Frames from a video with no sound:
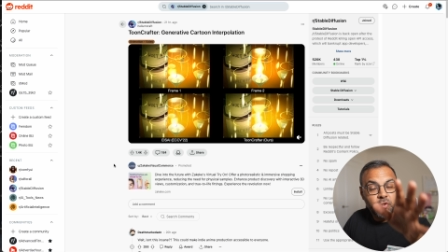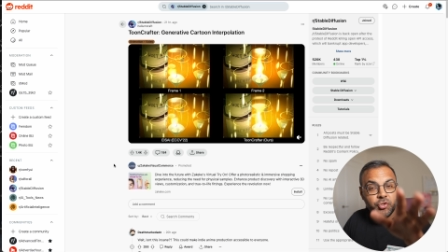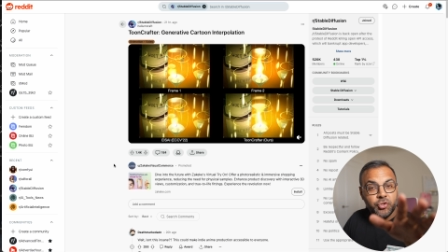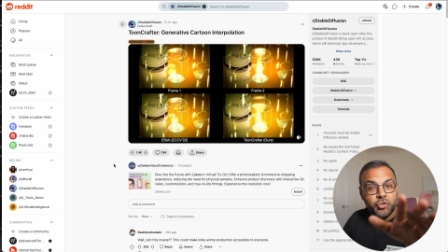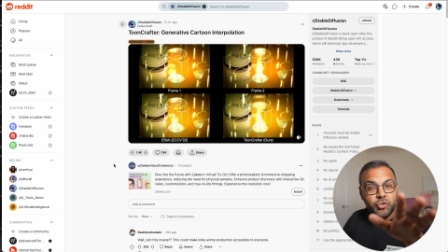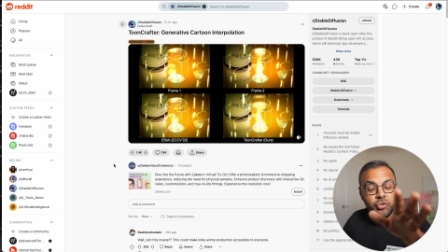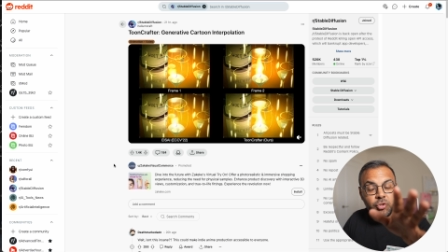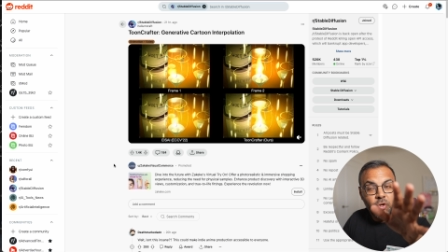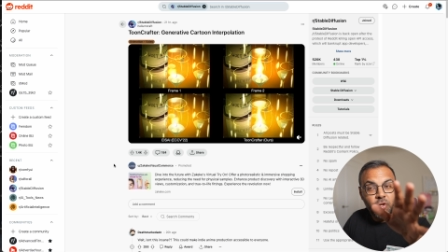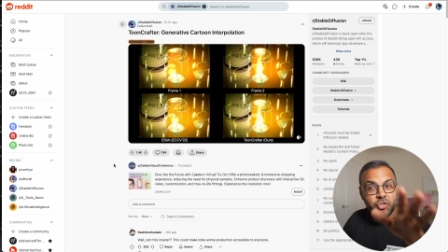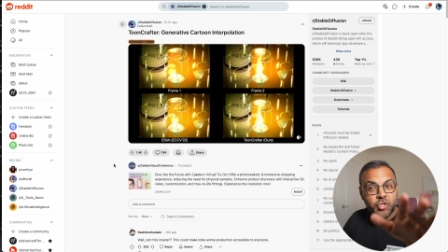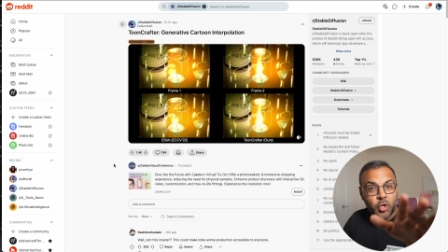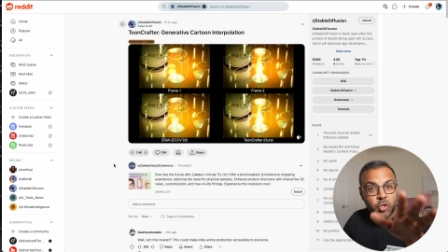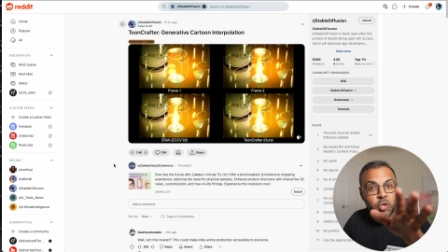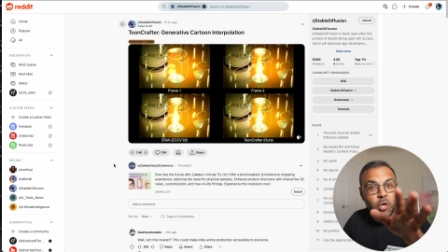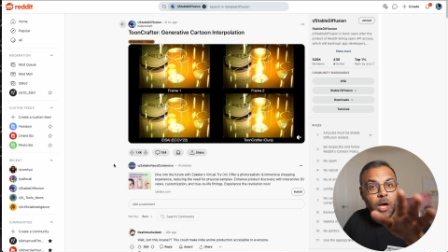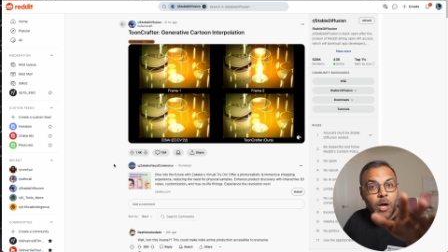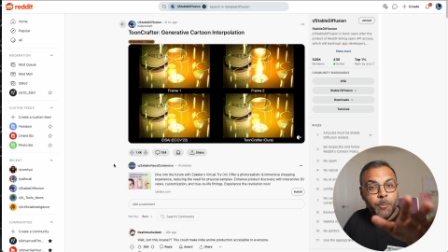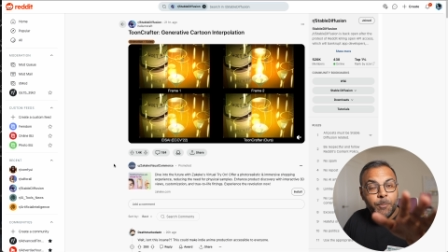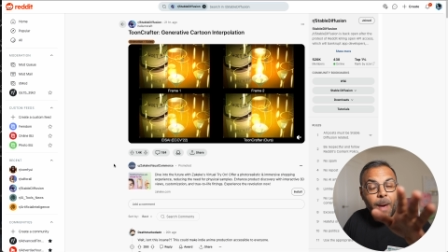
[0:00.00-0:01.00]
So to show
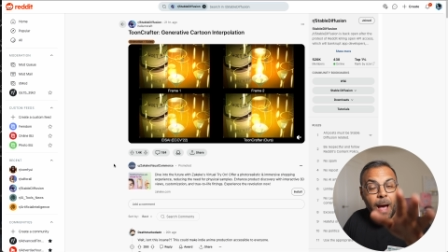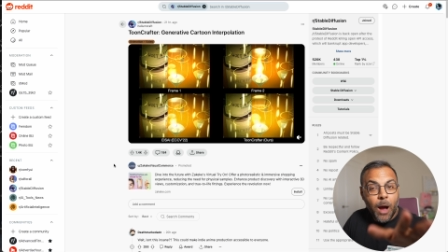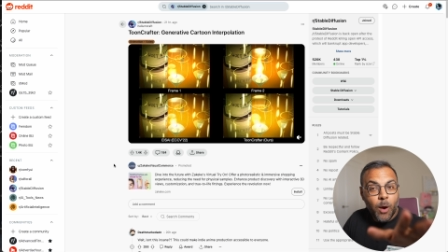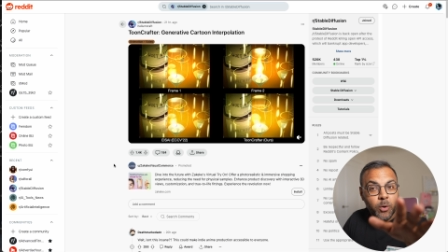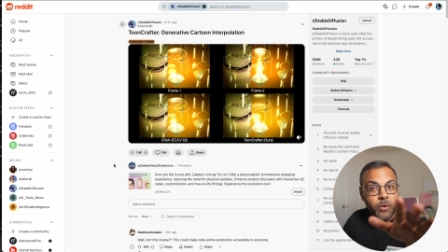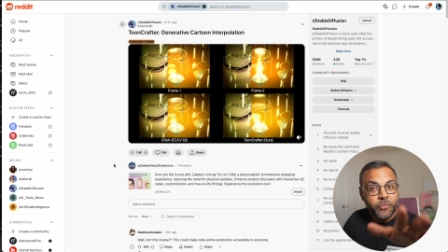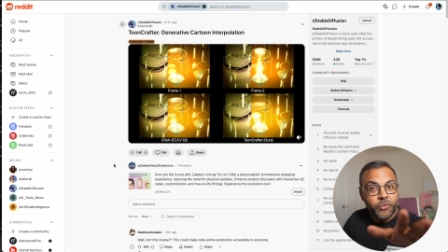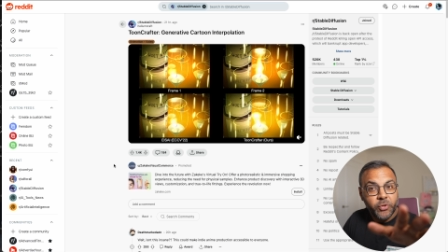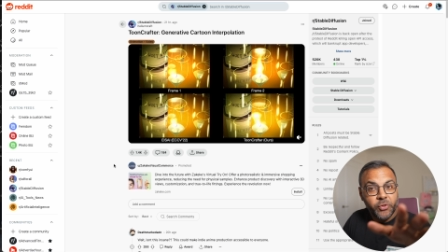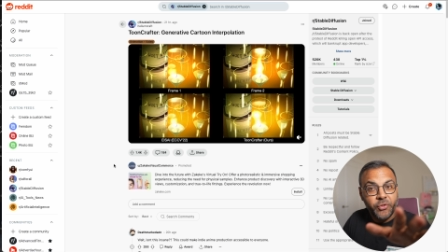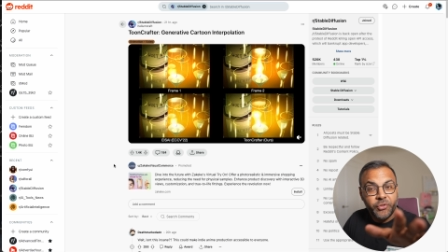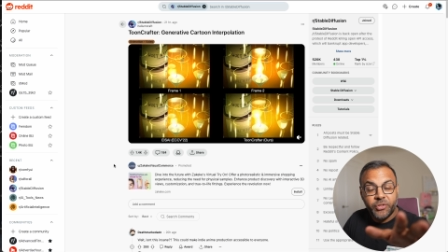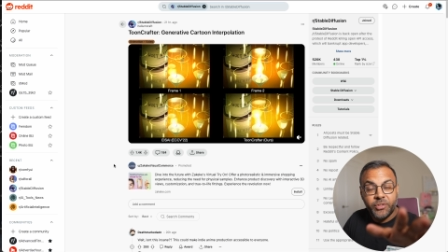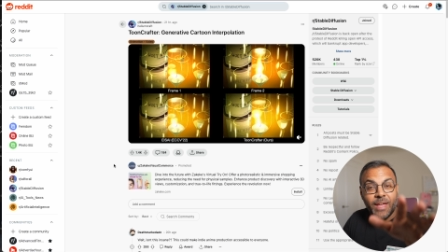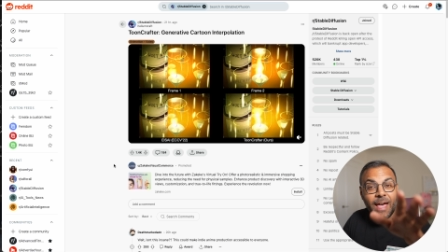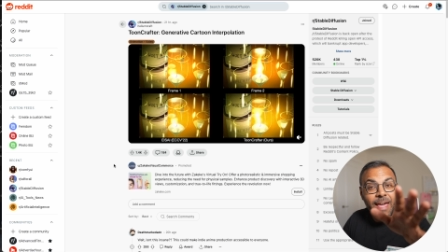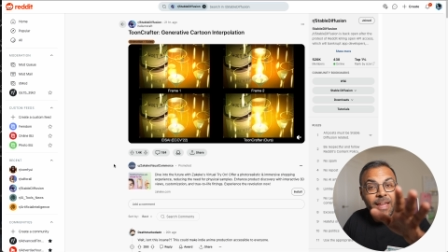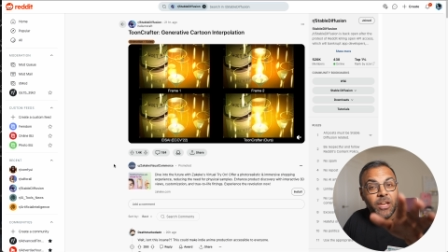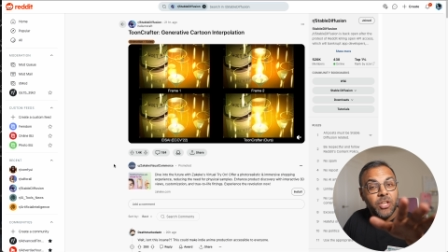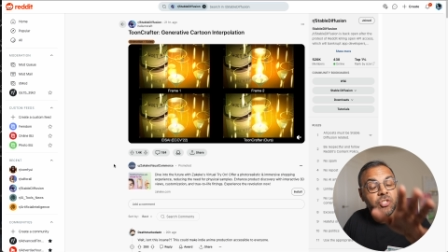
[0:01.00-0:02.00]
you how powerful this is,
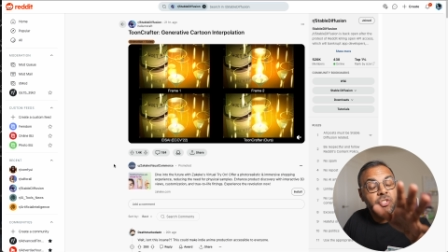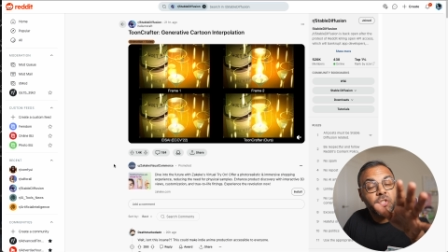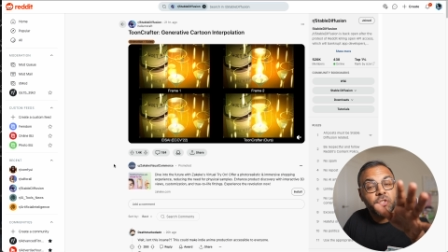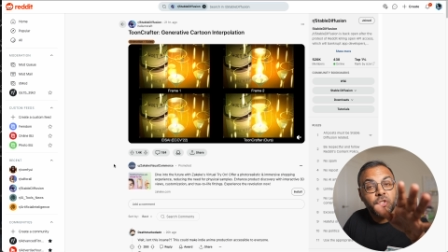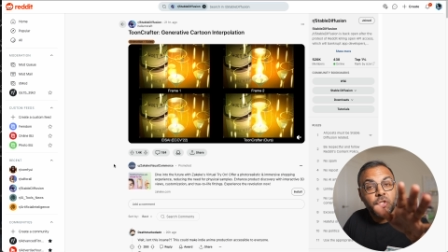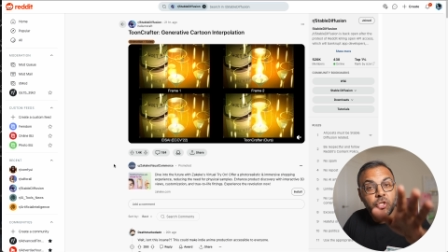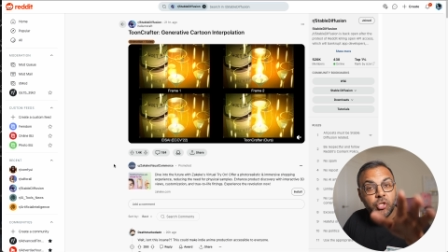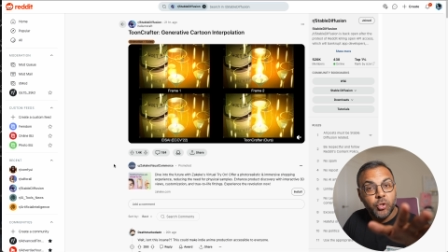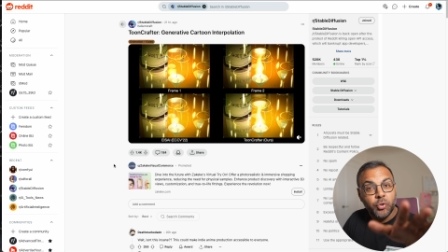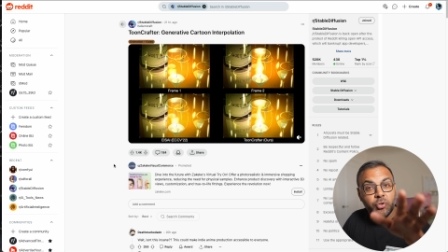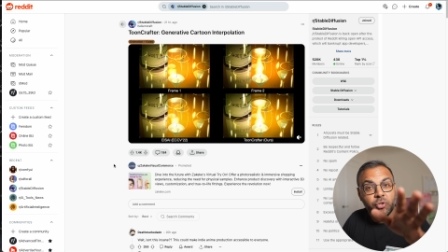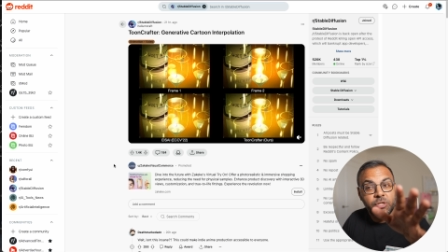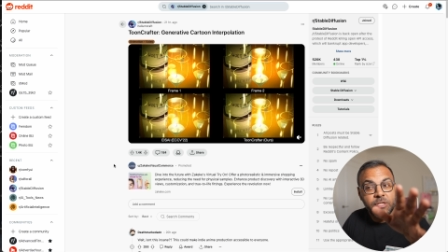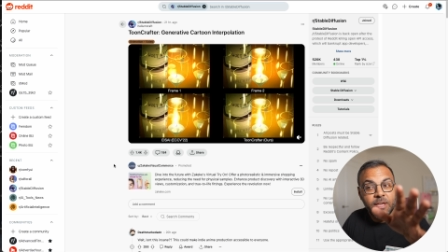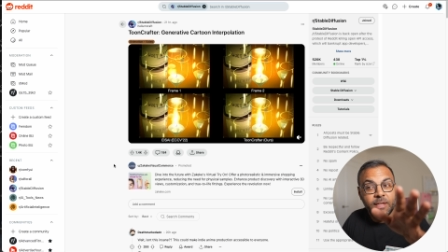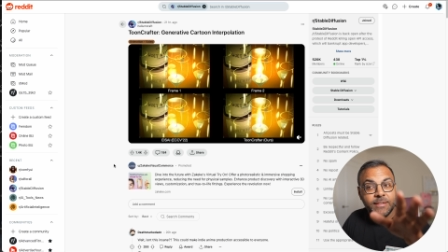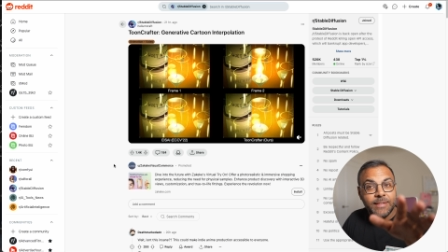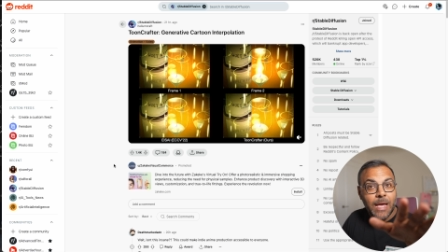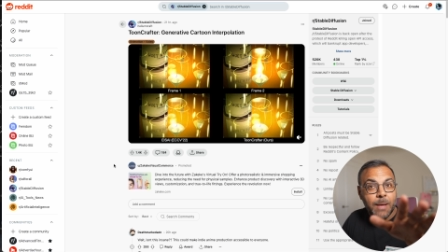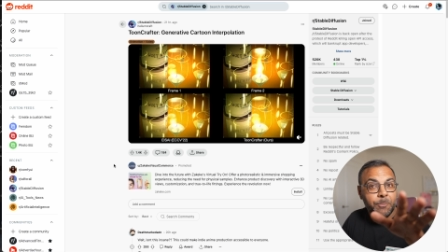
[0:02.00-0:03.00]
I didn't just use the
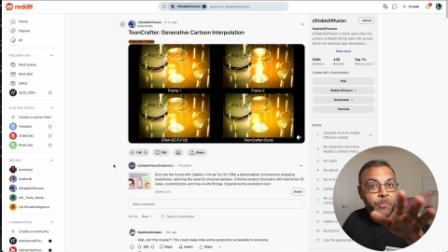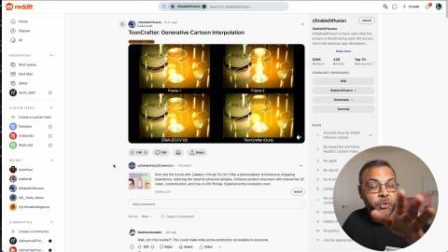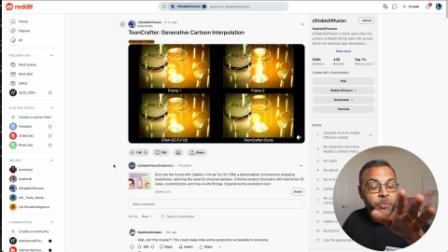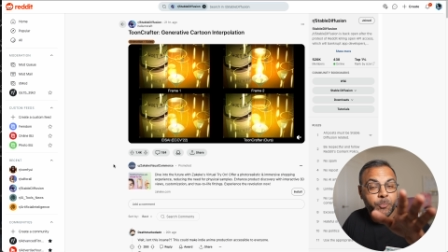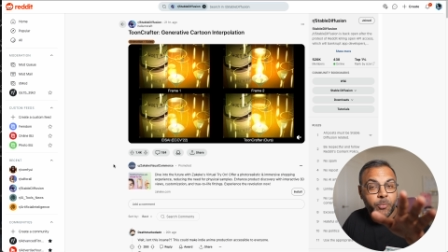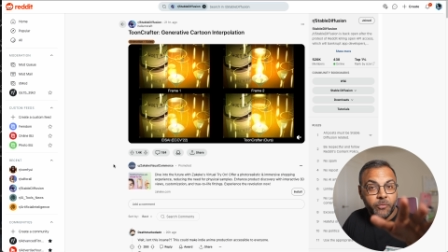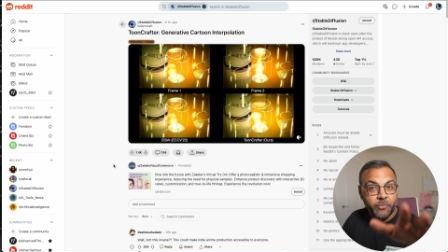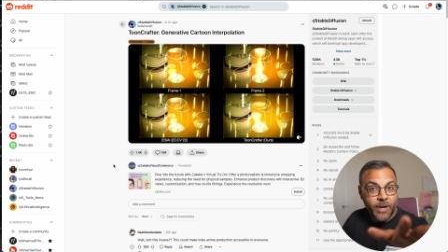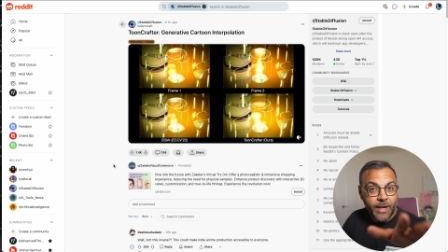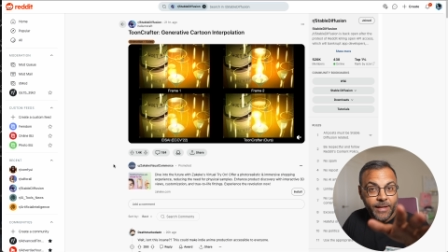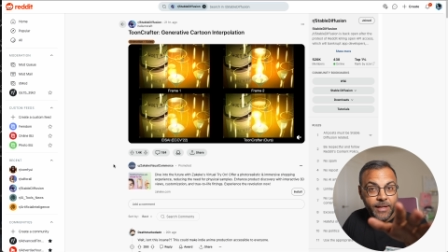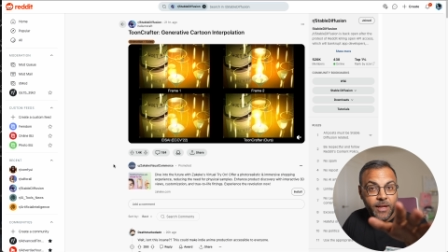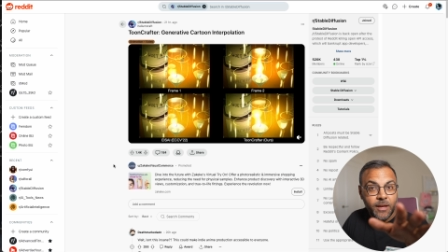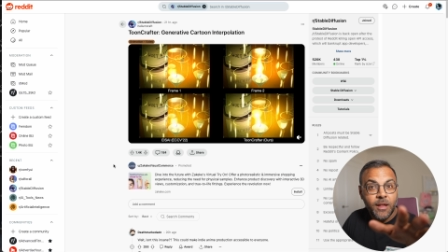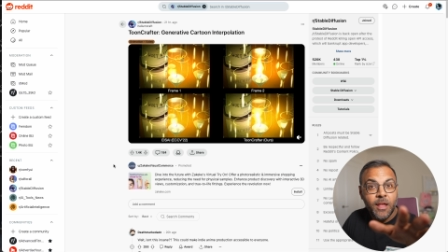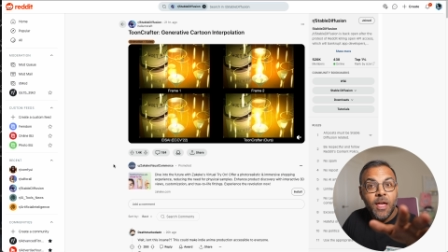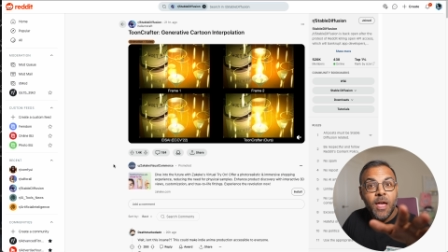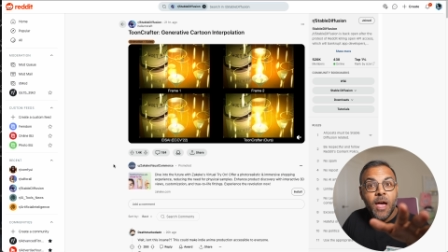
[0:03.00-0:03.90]
examples provided.